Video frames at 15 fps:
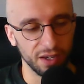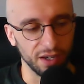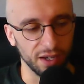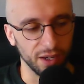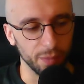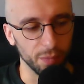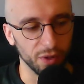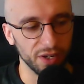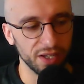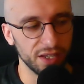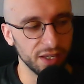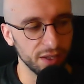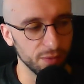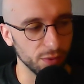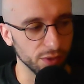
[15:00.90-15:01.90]
and
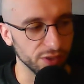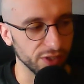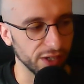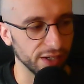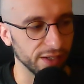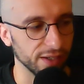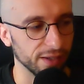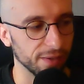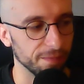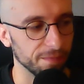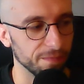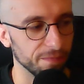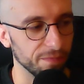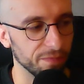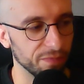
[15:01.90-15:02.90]
Mikey was a
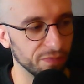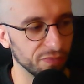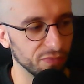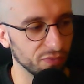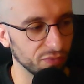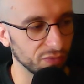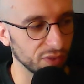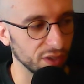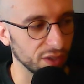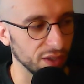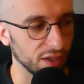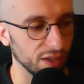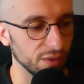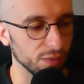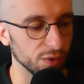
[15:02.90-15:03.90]
um,
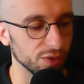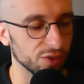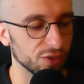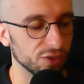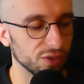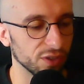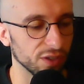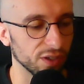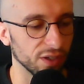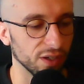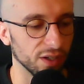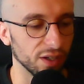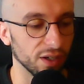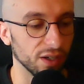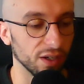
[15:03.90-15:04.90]
he was
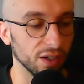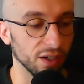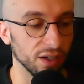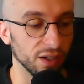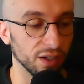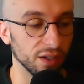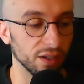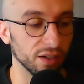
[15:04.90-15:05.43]
uh,